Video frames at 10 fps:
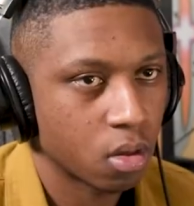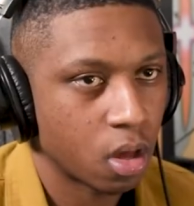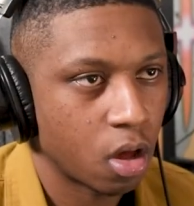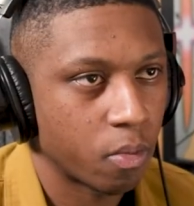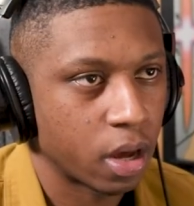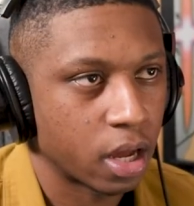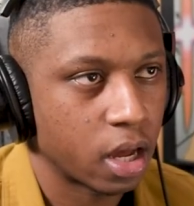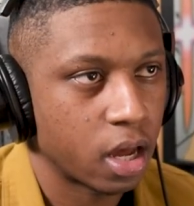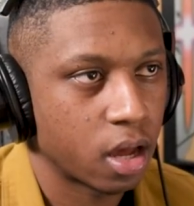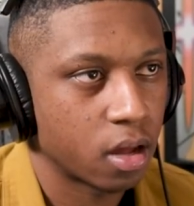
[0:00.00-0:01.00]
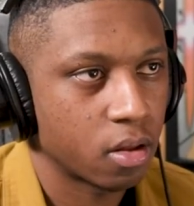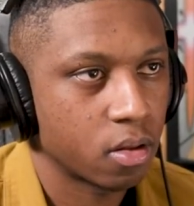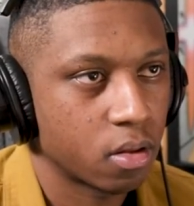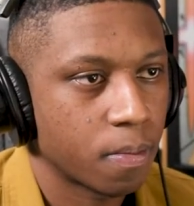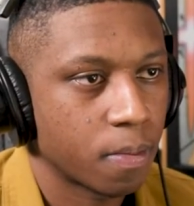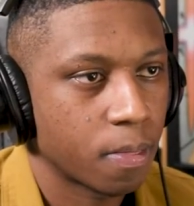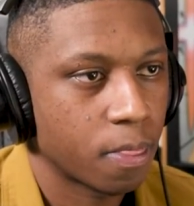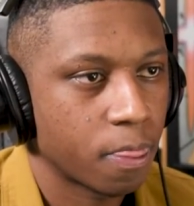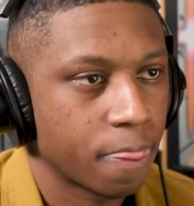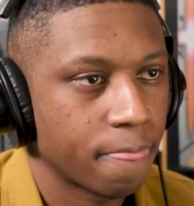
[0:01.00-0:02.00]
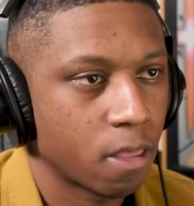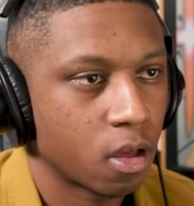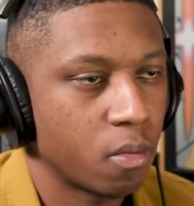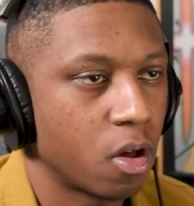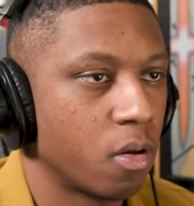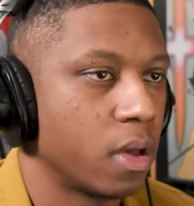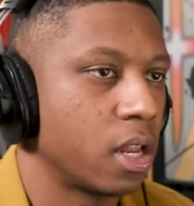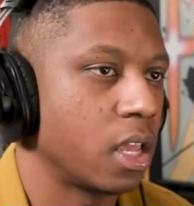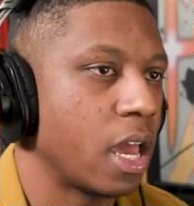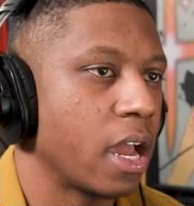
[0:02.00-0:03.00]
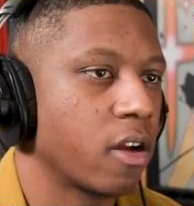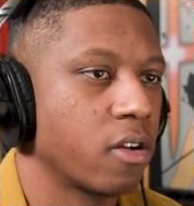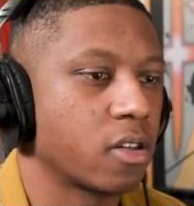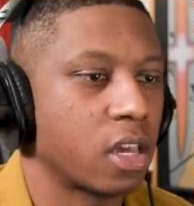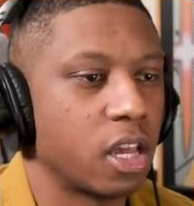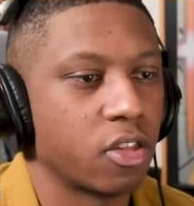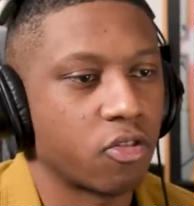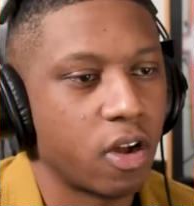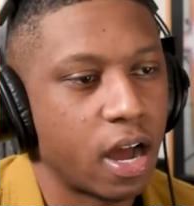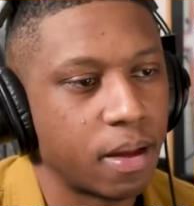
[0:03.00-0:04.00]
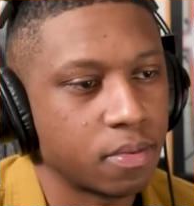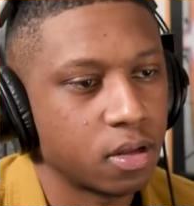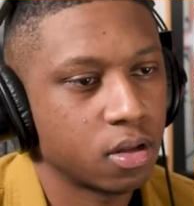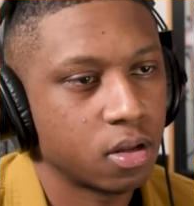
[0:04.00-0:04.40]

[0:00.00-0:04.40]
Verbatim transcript: Oh my god. Come on, man. The Jaeger is getting dropped.